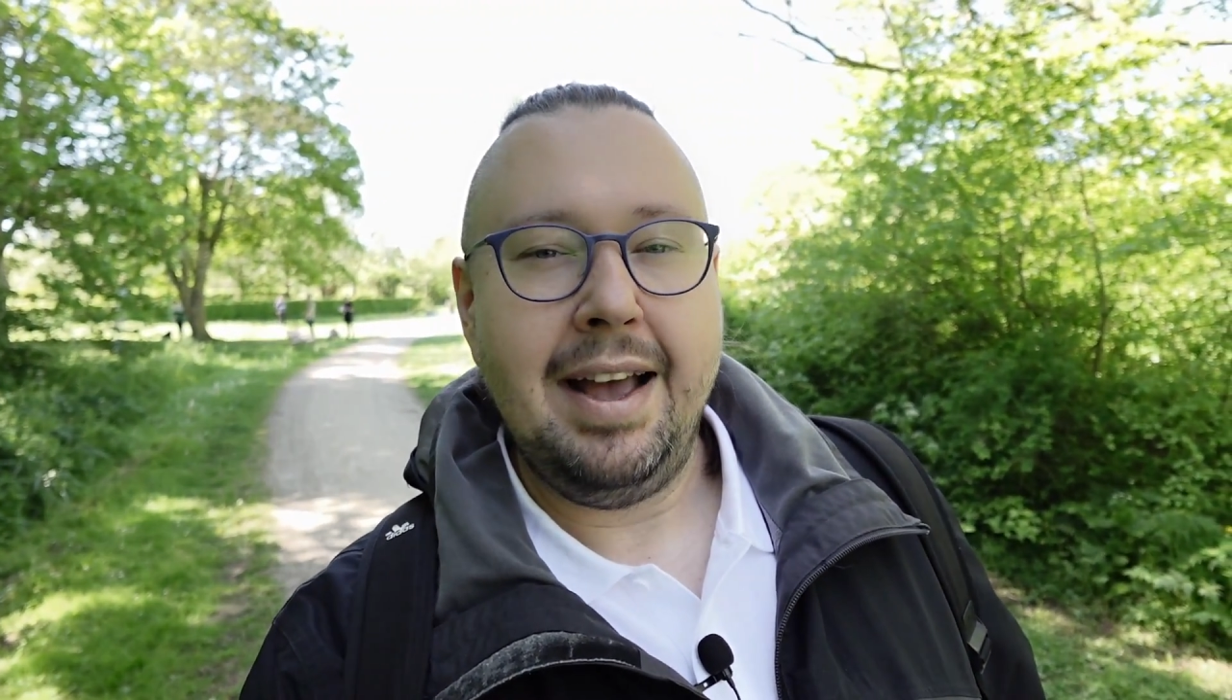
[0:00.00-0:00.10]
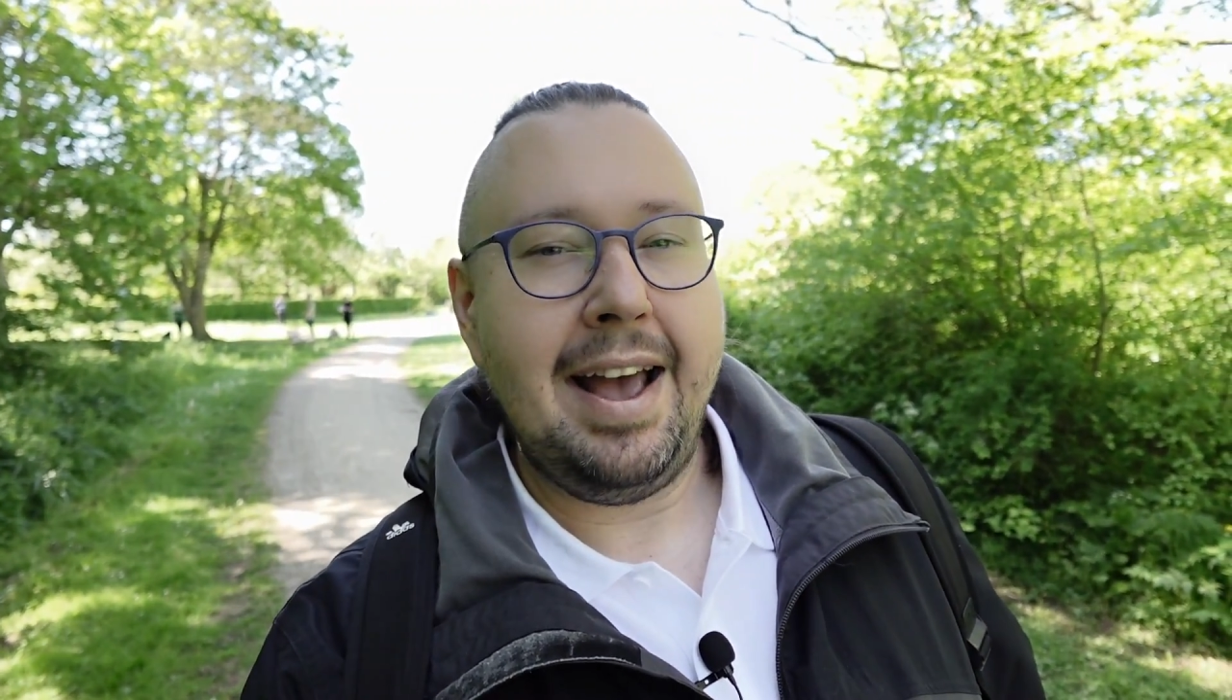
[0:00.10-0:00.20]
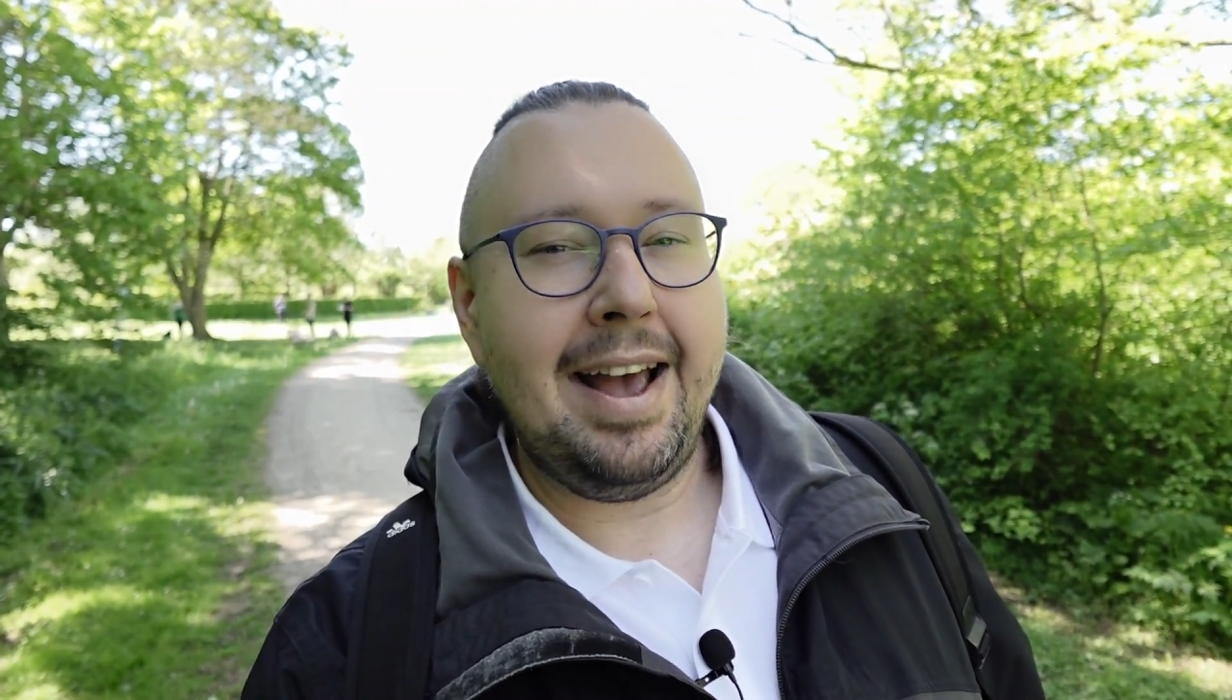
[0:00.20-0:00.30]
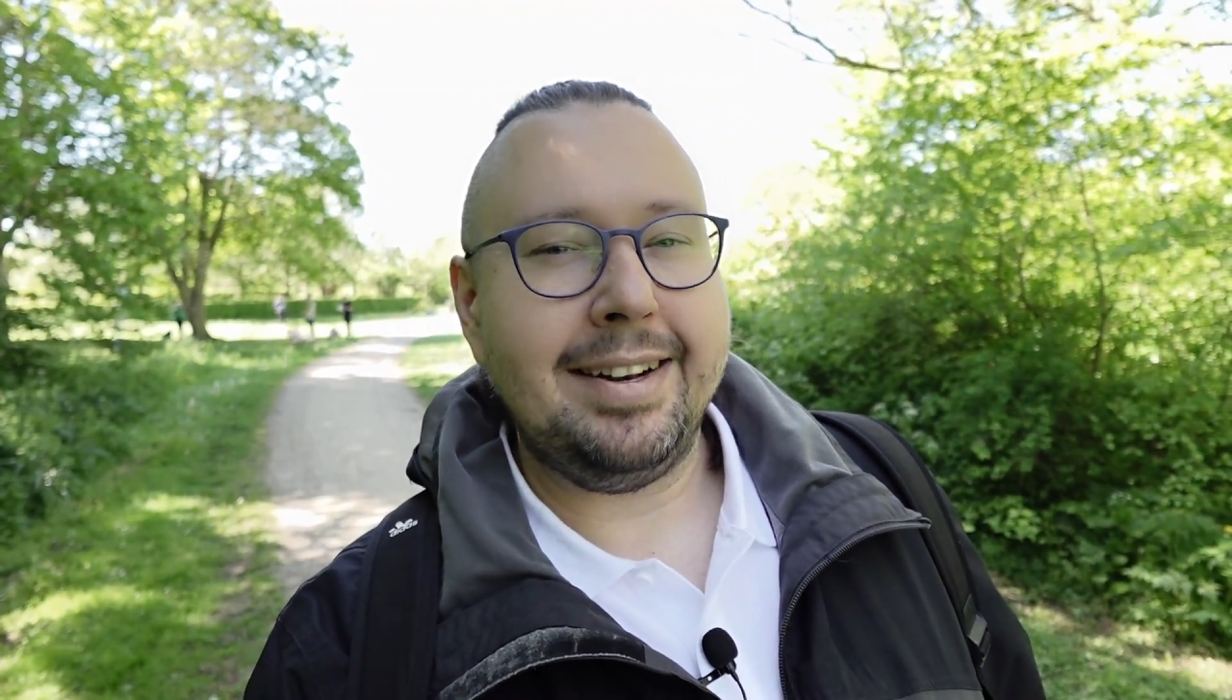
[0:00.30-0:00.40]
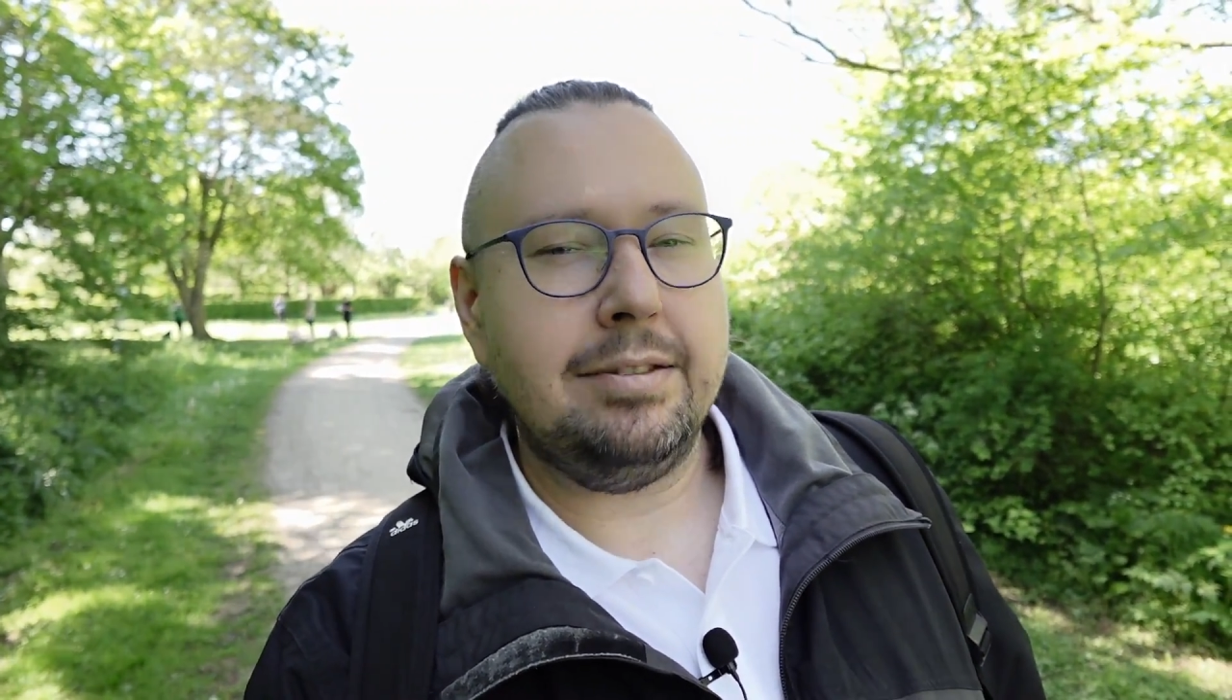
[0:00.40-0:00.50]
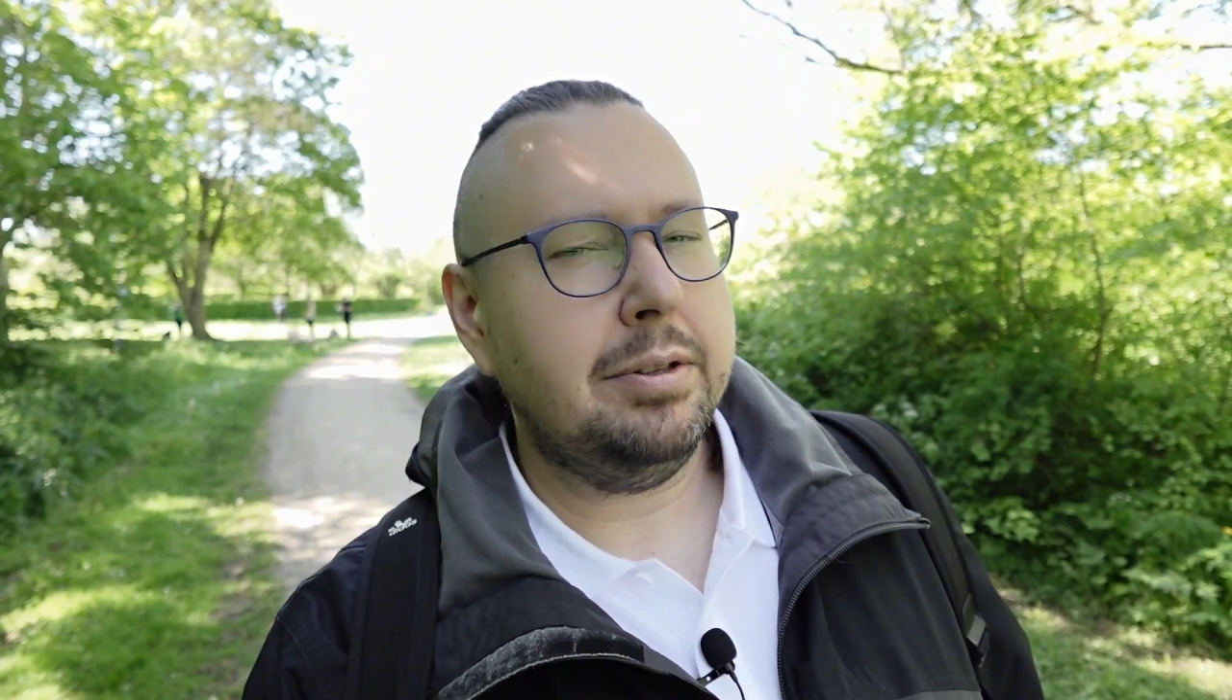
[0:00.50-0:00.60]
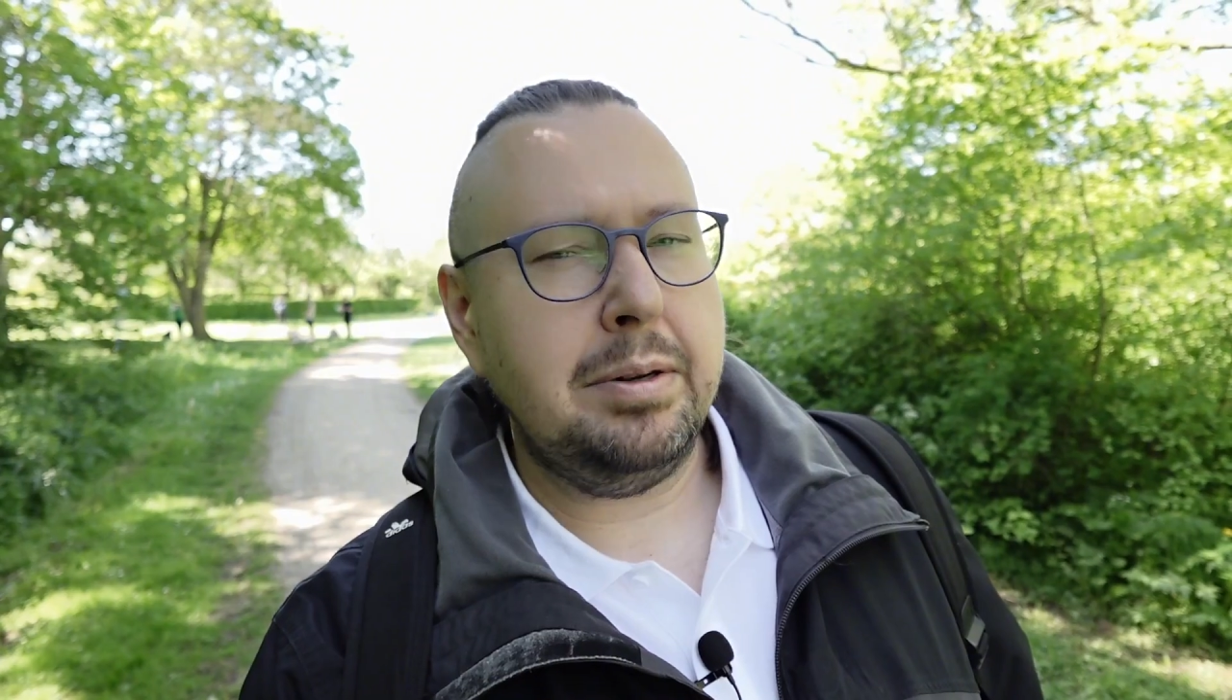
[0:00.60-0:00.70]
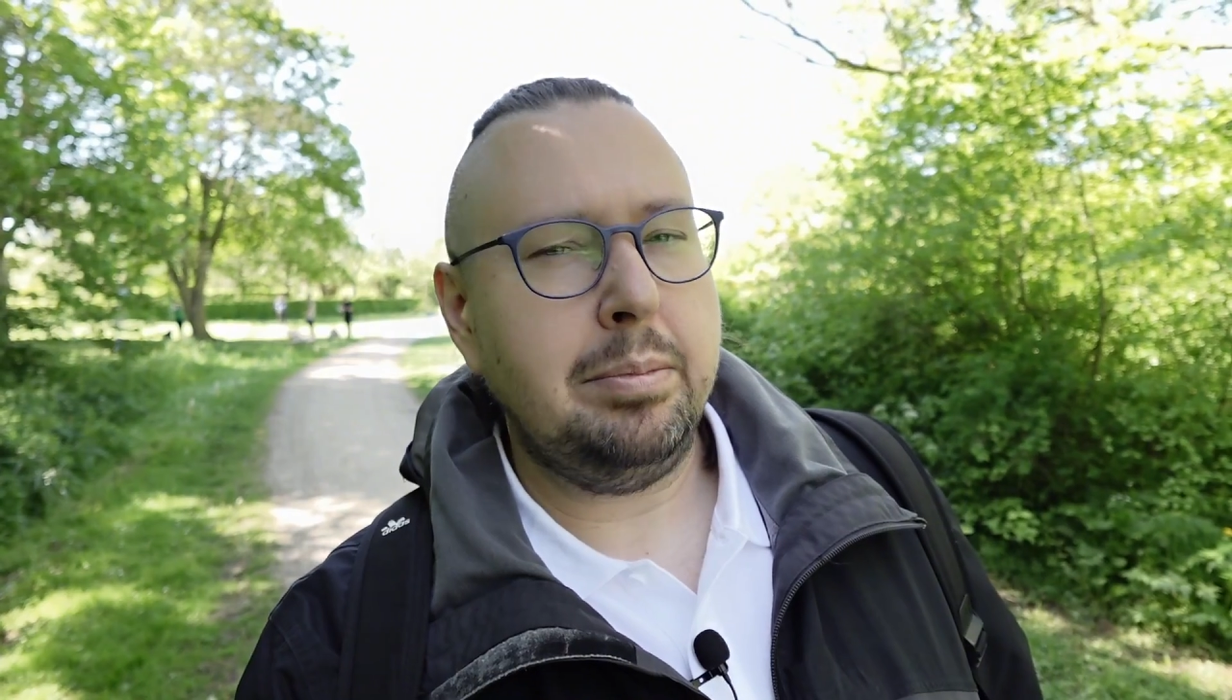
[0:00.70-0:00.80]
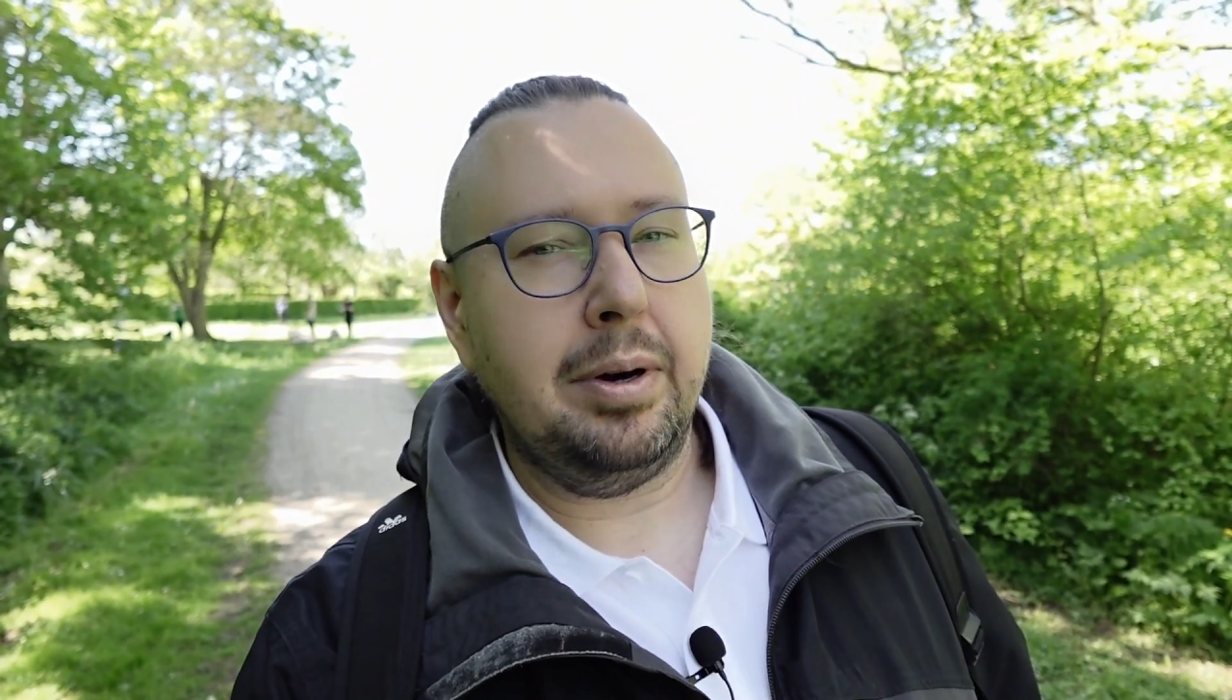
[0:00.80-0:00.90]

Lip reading: and you didn't